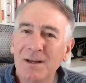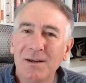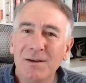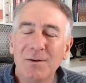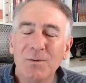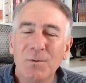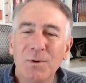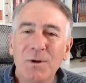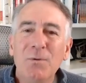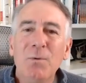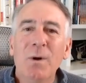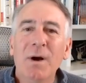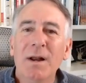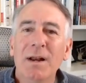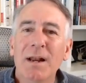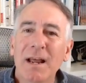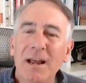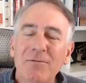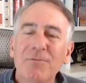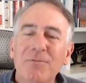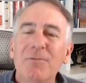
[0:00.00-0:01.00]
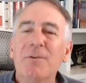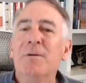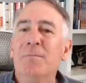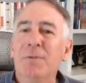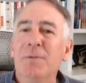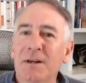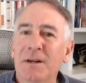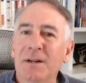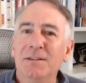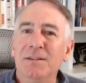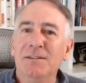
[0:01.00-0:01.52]
we want
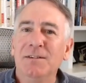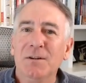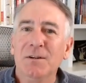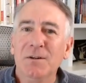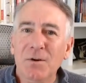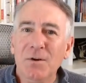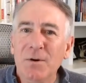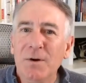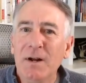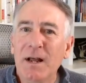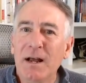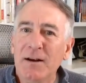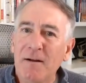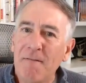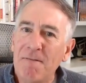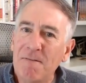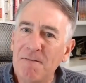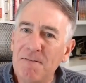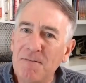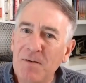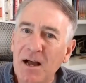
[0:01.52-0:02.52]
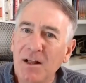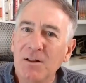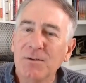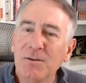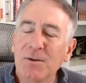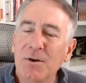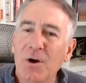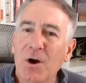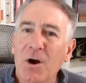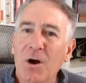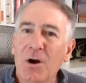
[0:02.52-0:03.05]
everybody to learn how to follow
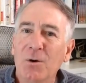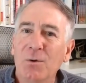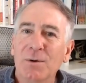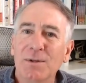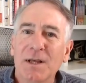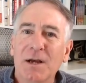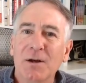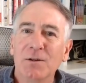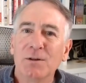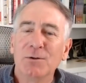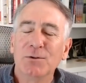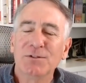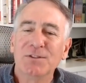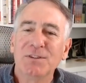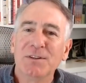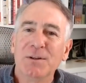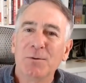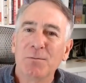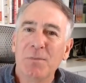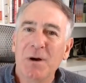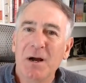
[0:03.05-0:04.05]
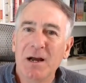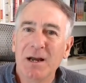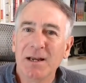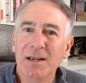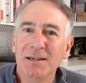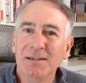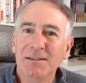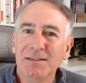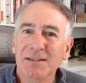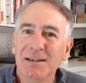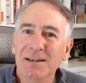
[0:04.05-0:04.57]
their heart without losing their
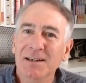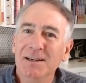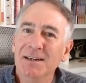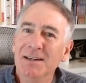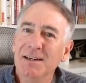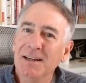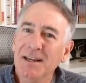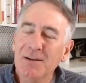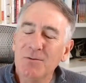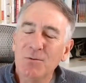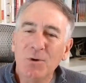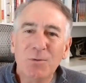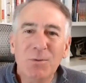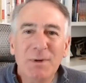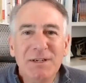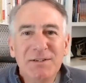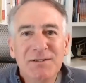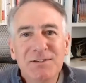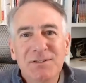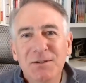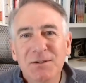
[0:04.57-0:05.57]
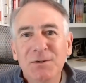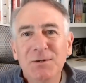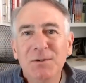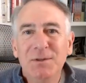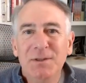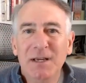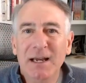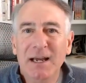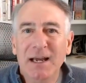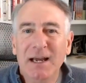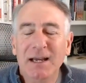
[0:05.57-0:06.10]
mind. Oh. And when we do
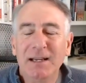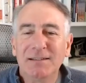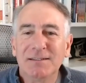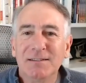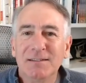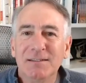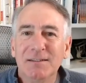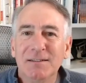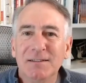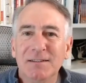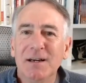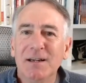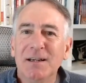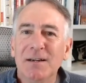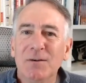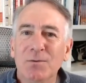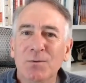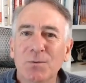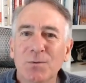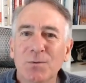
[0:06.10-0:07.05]
that, it